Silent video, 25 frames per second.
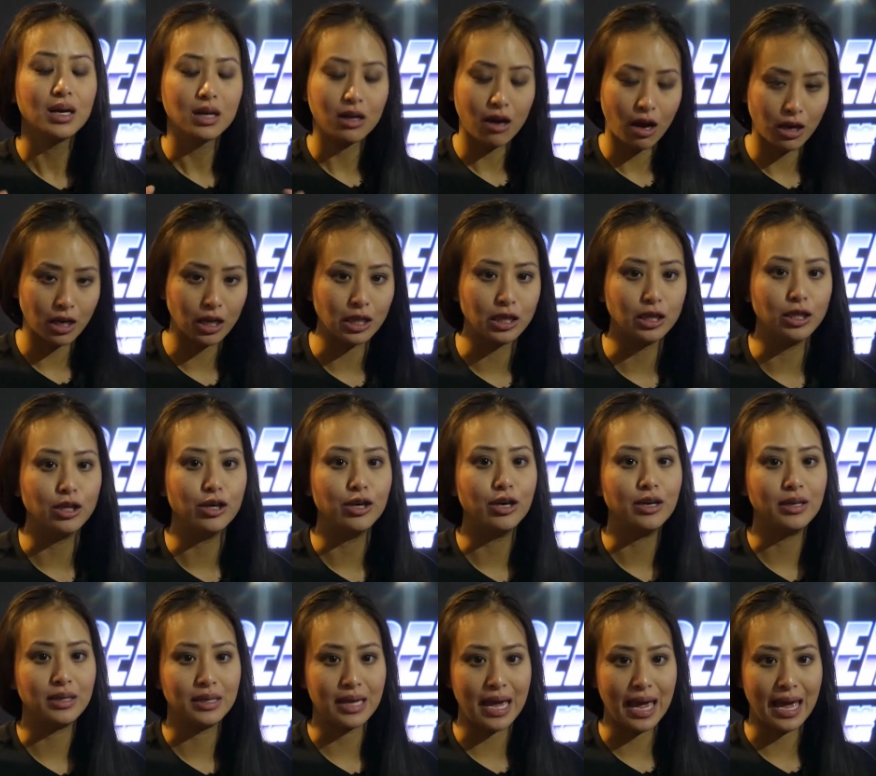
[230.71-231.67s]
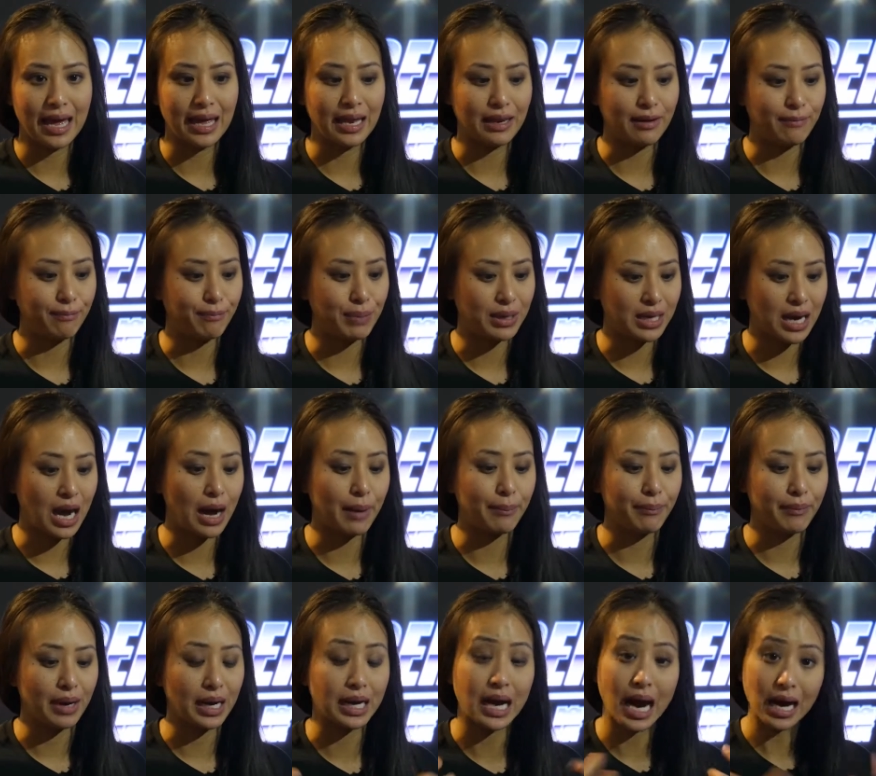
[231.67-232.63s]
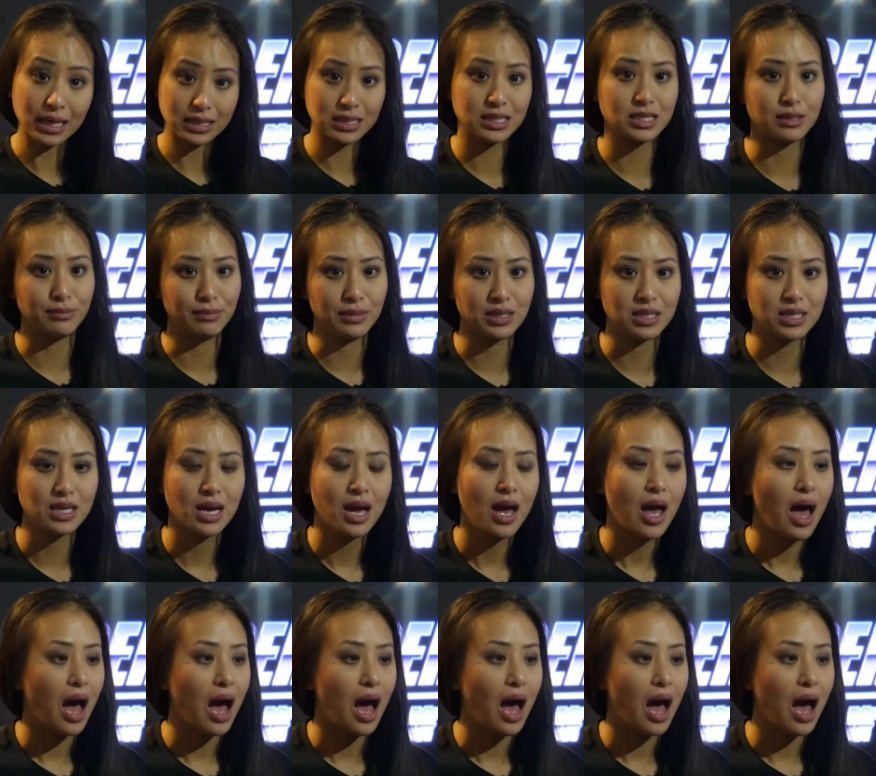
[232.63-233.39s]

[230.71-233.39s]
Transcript: kind of learn and become accustomed.